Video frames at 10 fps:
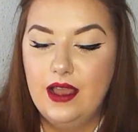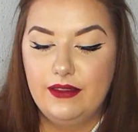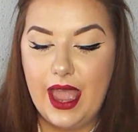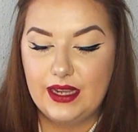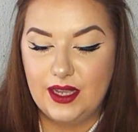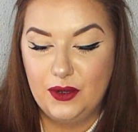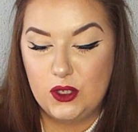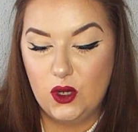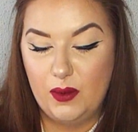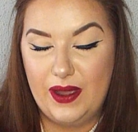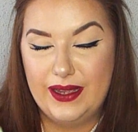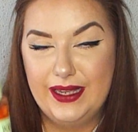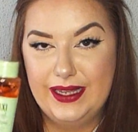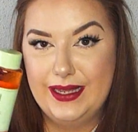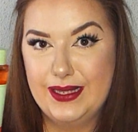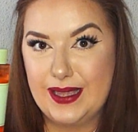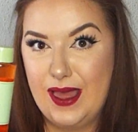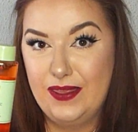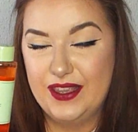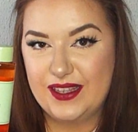Next I want to talk about is
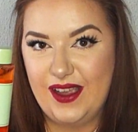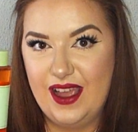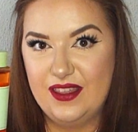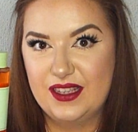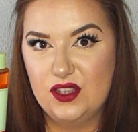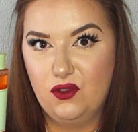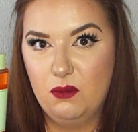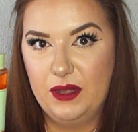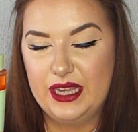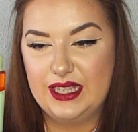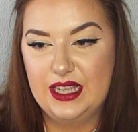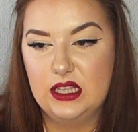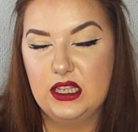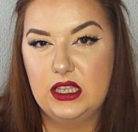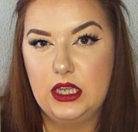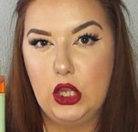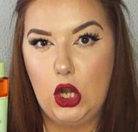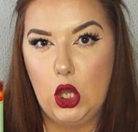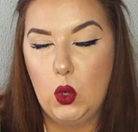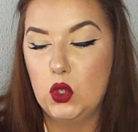this guy. This is from Pixi. This is the
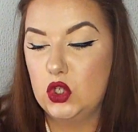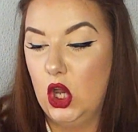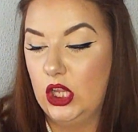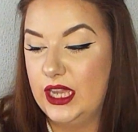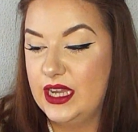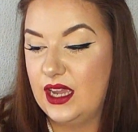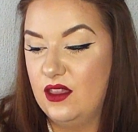Glow Tonic.